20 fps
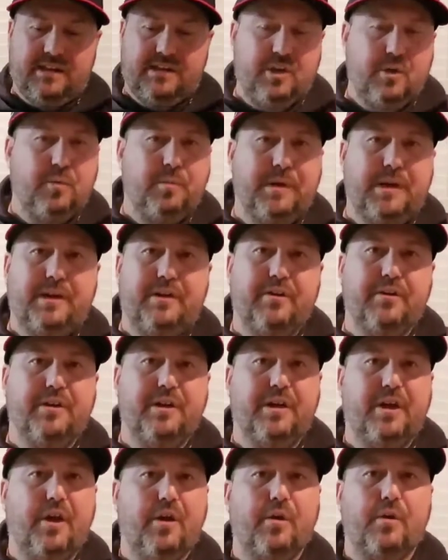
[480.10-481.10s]
you'll be good to
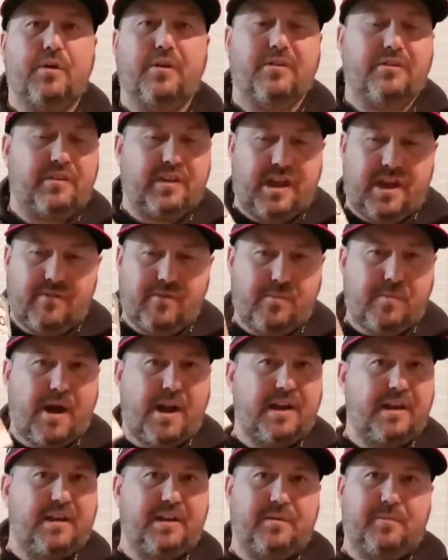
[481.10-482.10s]
go because
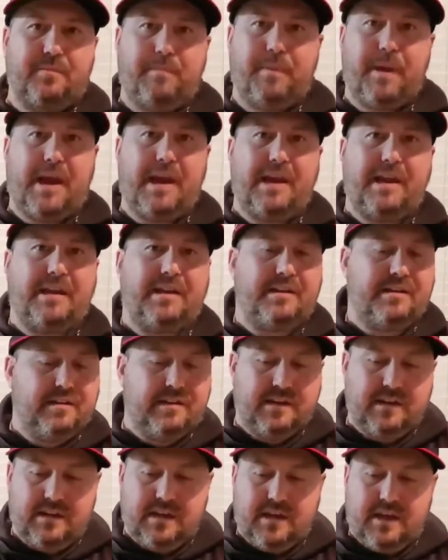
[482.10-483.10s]
everybody can paint.
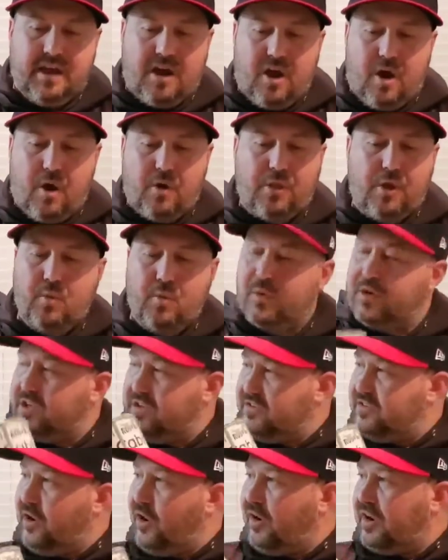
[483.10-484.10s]
Although when you
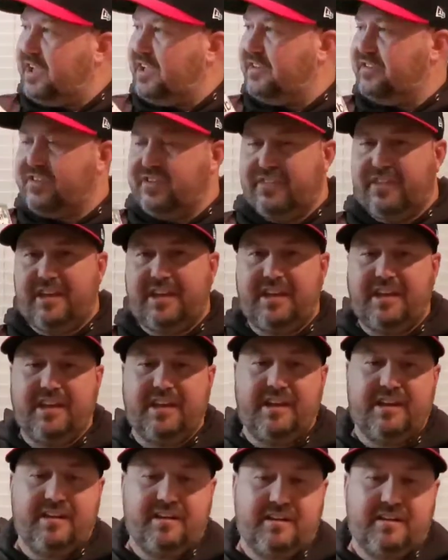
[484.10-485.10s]
start getting to the
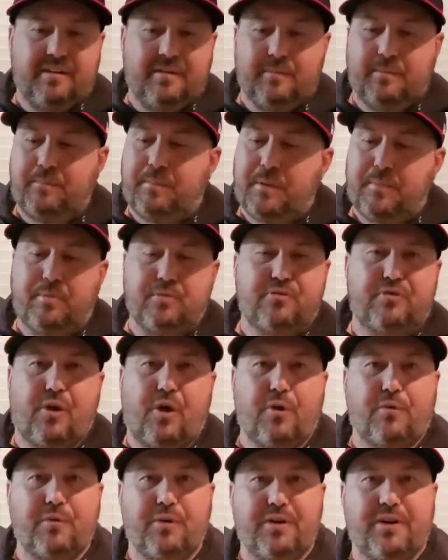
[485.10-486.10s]
end, people
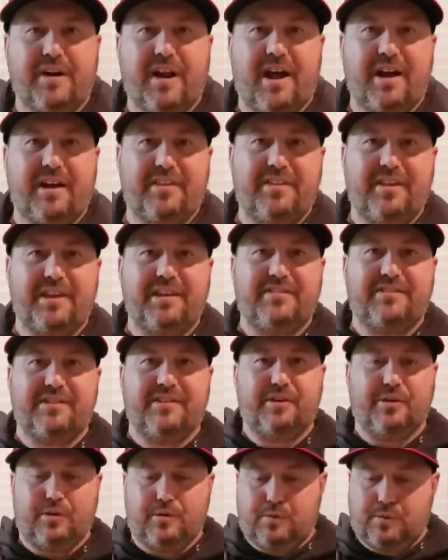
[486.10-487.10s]
start running out of things to
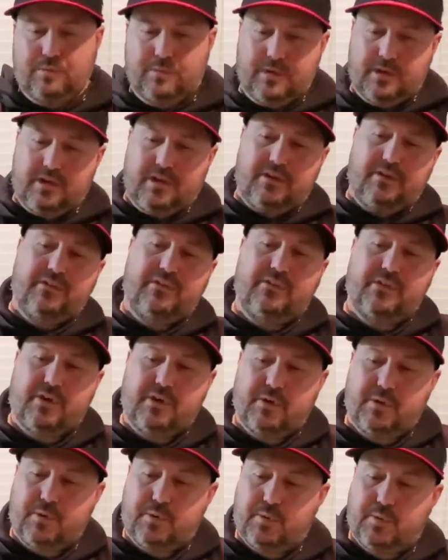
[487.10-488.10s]
do.
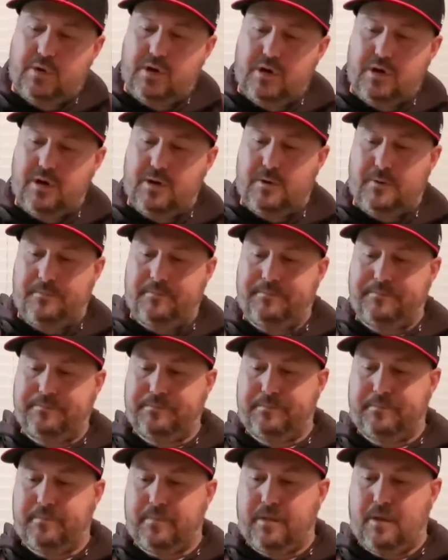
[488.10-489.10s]
So,
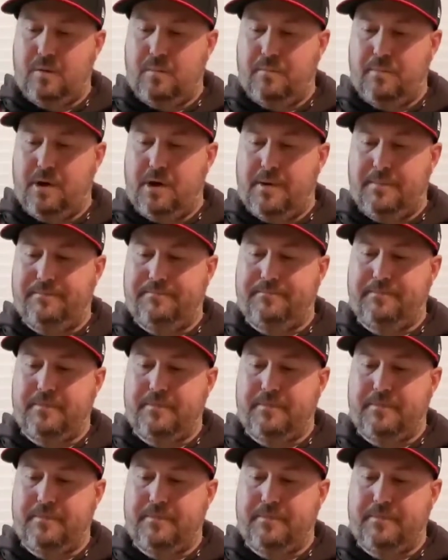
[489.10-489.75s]
but